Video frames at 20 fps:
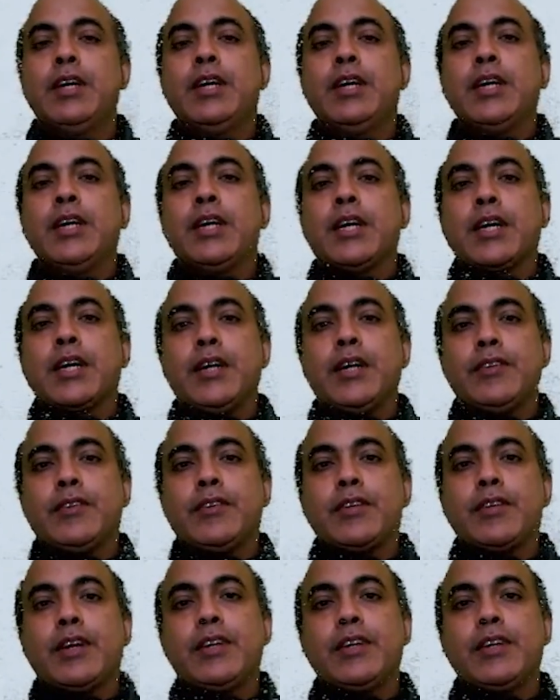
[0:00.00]

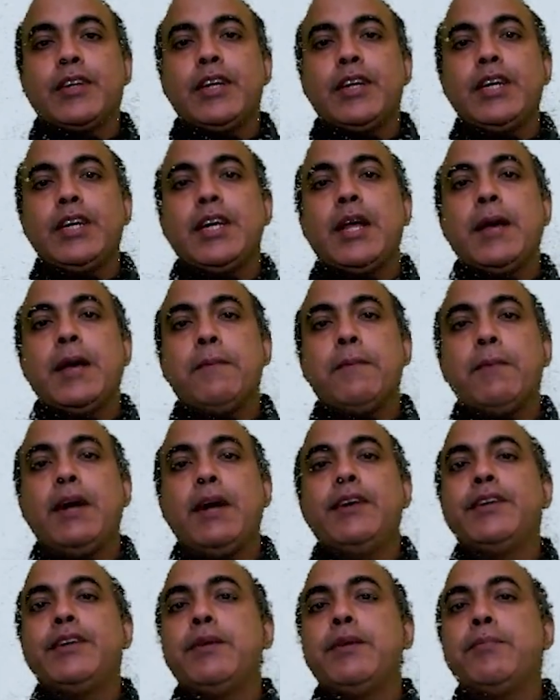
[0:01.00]
constructed a
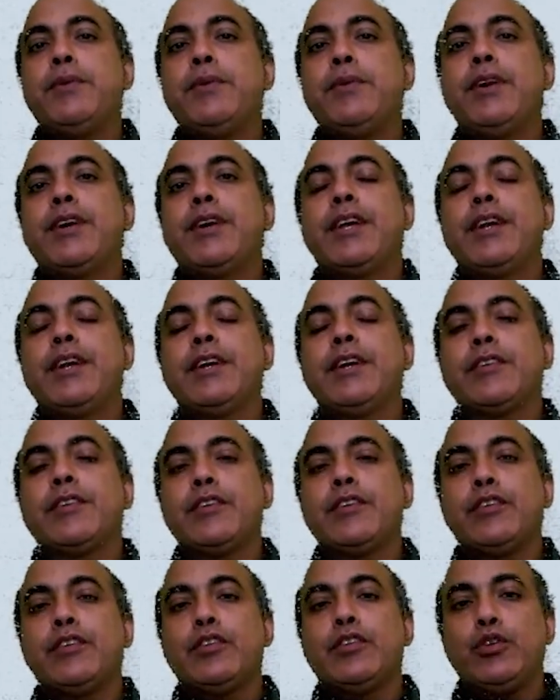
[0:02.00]
multiple regression
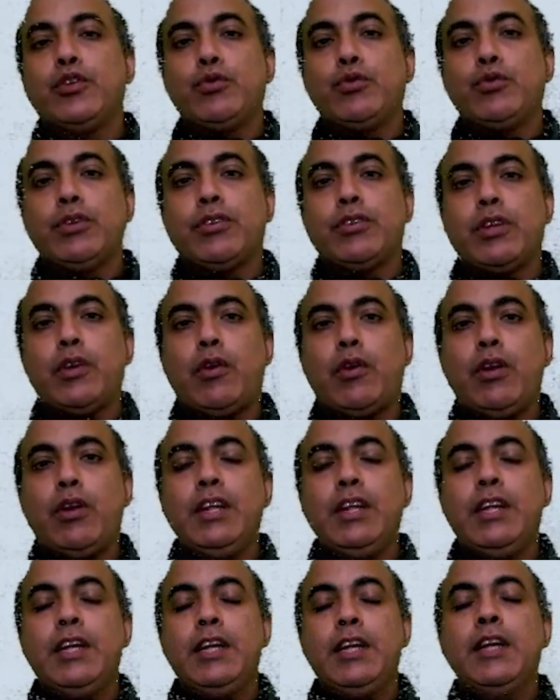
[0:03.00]
situation only.
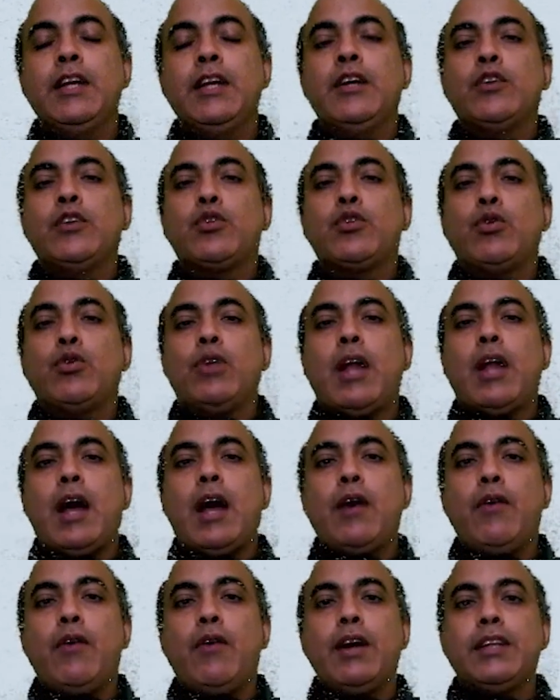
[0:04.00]
So now I
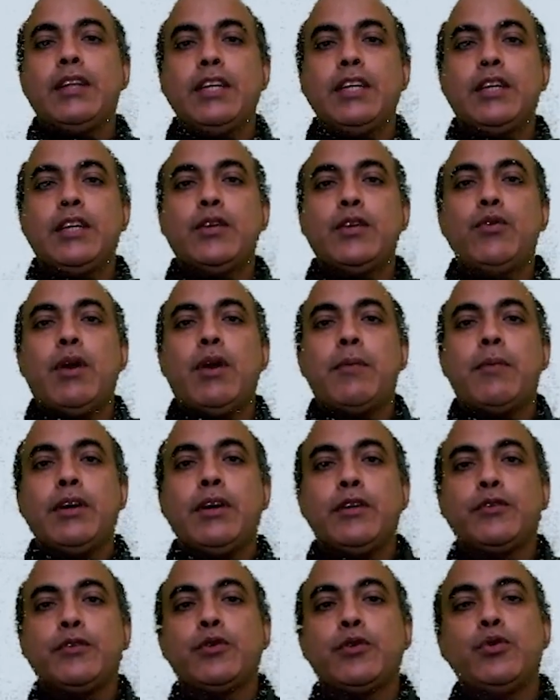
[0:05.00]
think you have
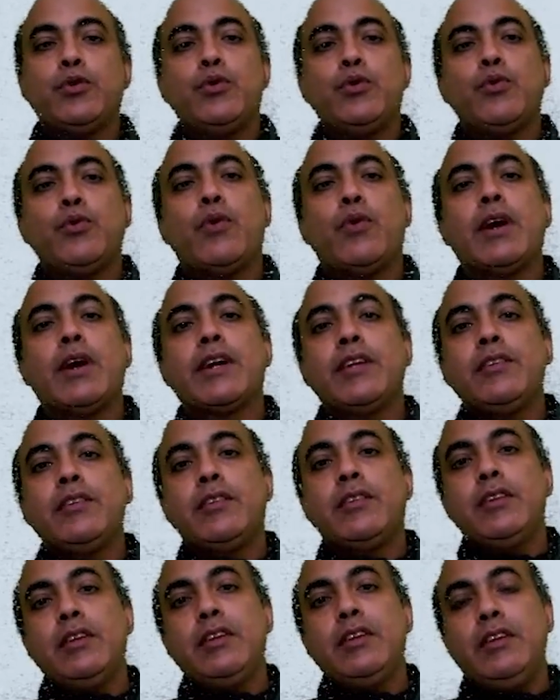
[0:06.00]
understood what is the
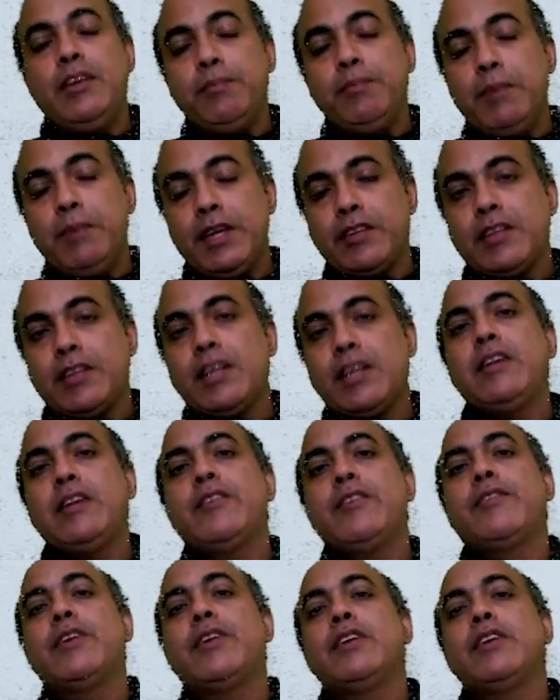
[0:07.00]
basic
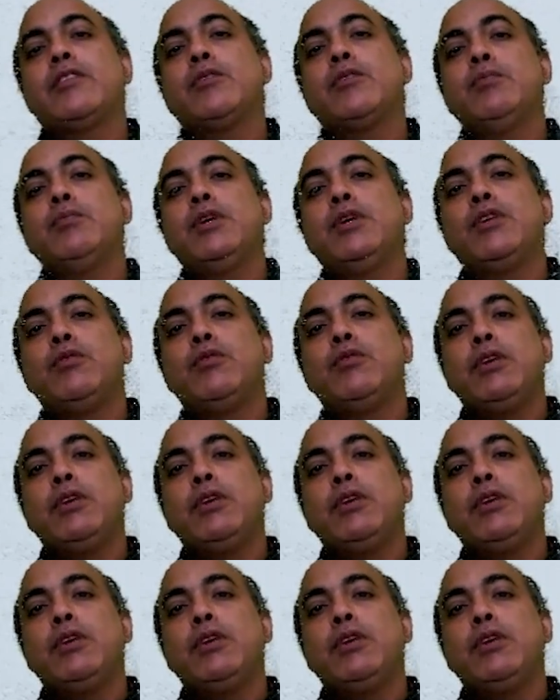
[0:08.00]
difference between